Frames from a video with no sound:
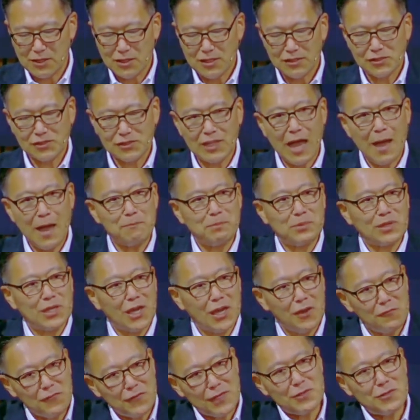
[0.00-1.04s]
Stop
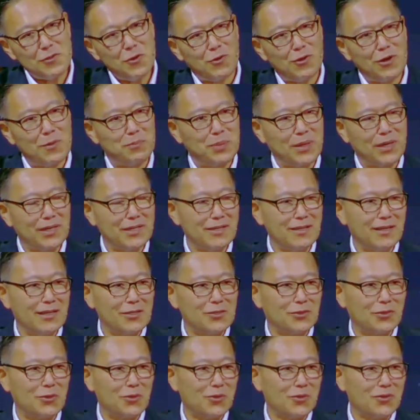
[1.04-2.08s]
giving your opinion
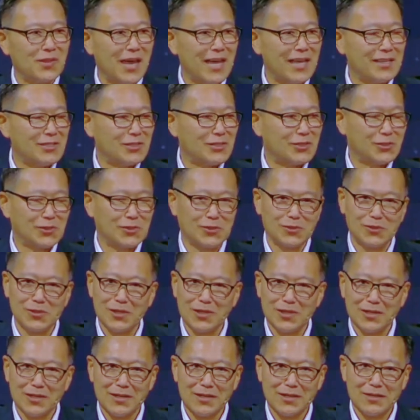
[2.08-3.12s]
as though that's
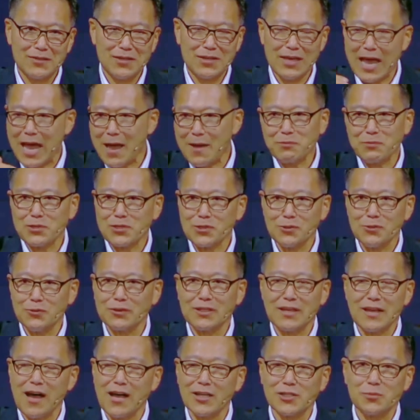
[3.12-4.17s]
the absolute
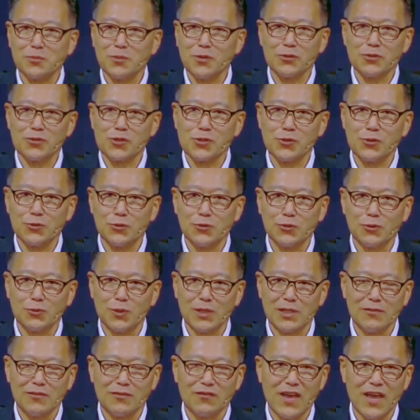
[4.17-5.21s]
gospel truth
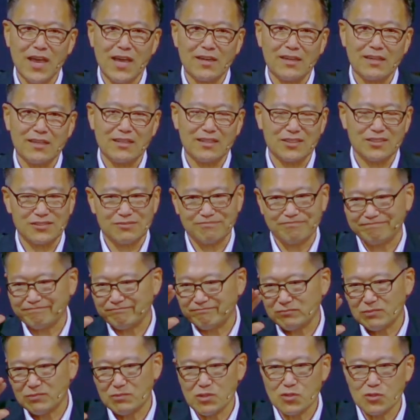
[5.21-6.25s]
when in fact it is
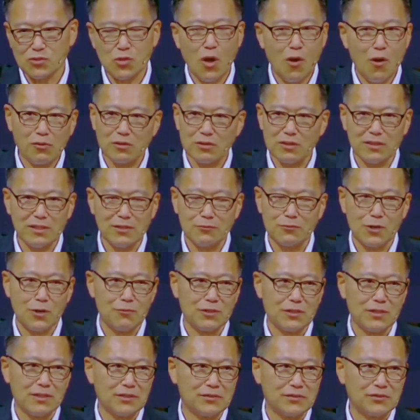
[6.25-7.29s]
totally
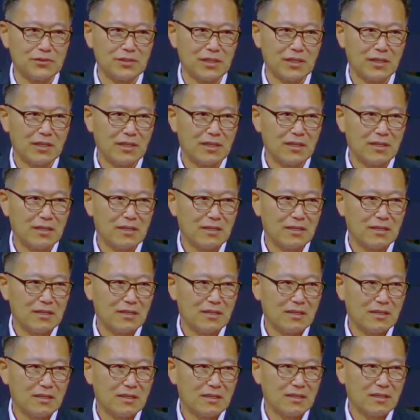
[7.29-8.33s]
erroneous.
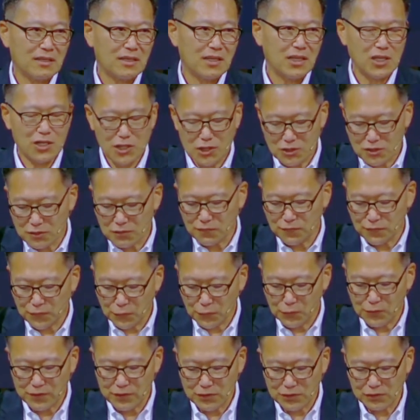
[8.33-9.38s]
It is a
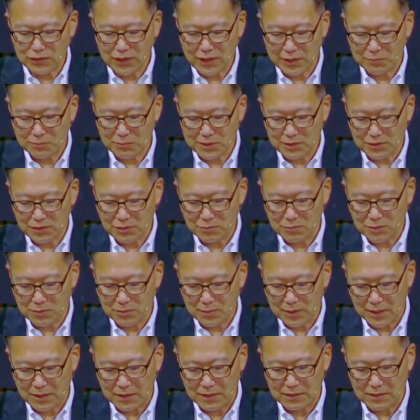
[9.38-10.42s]
foolish statement to be
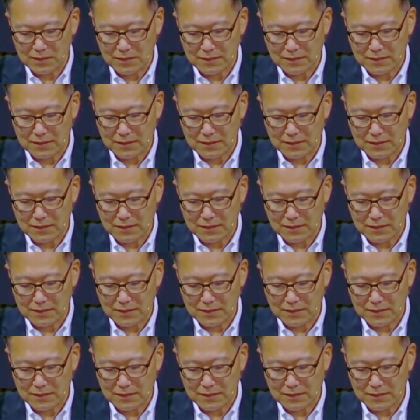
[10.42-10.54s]
made.